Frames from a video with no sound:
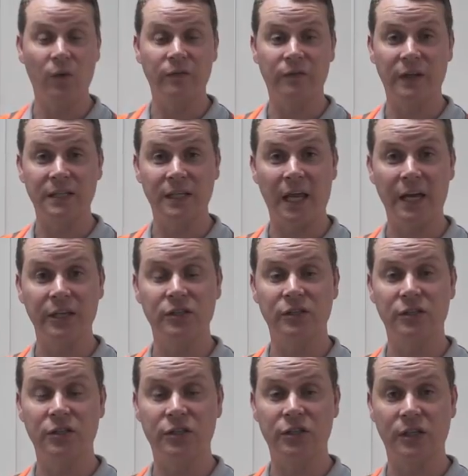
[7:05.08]
want
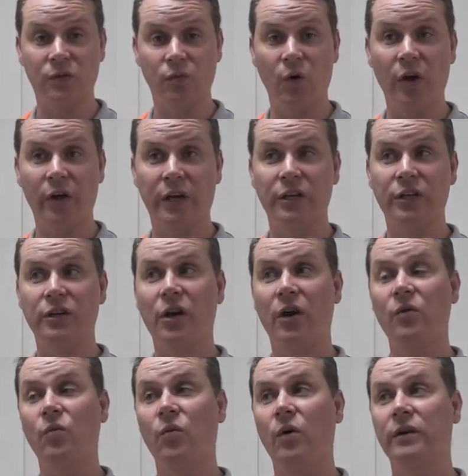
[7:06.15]
ventilation to just work and you
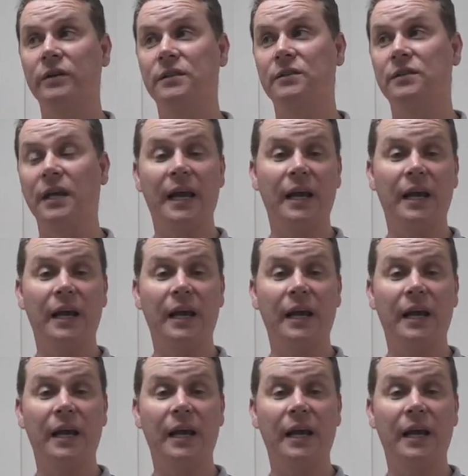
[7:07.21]
don't want